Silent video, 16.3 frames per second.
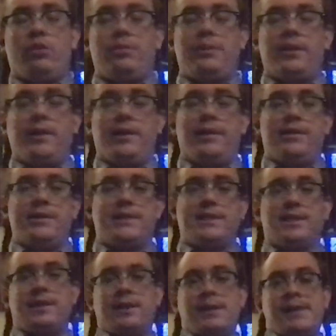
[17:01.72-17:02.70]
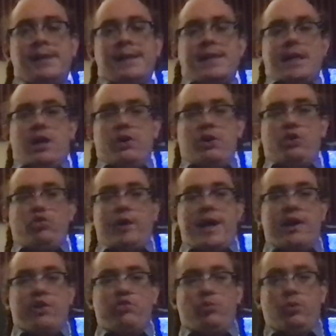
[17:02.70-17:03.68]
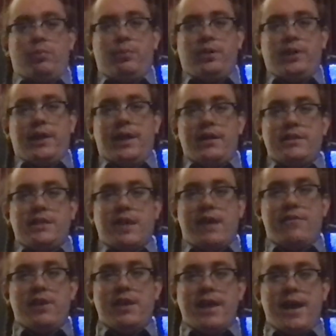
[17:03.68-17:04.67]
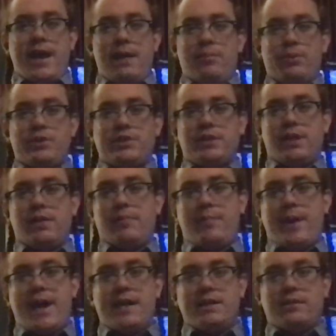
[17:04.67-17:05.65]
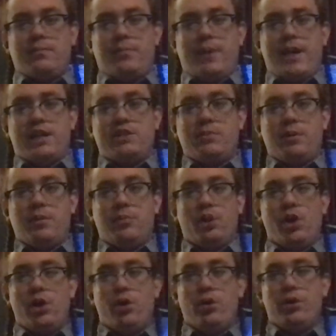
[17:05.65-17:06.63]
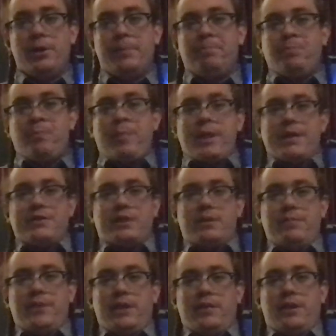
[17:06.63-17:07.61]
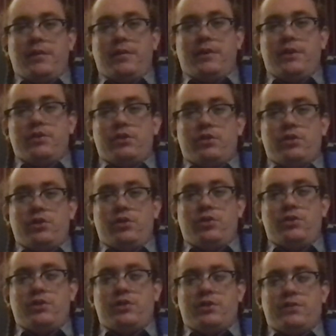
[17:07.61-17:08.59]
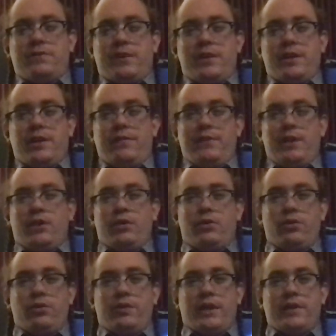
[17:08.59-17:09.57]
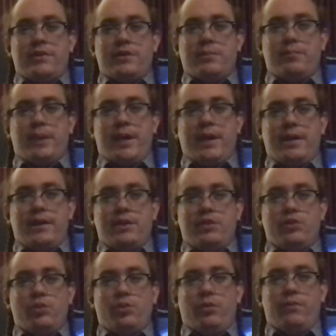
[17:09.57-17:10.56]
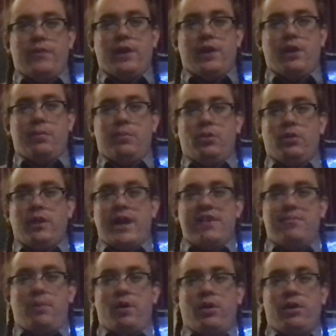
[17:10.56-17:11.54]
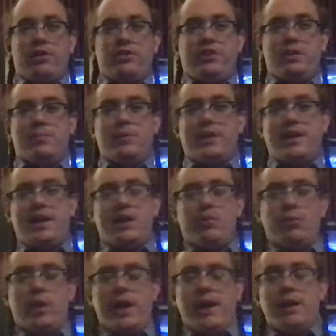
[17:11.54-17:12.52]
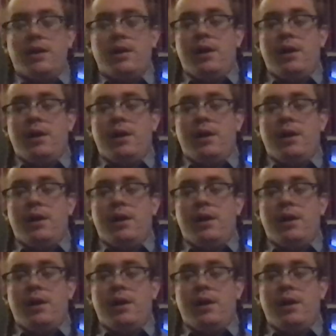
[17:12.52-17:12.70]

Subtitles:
plans. Now, contractual plans have a 9% maximum load, something that these are used as funding vehicle that's embedded into a variable life policy. But anyway,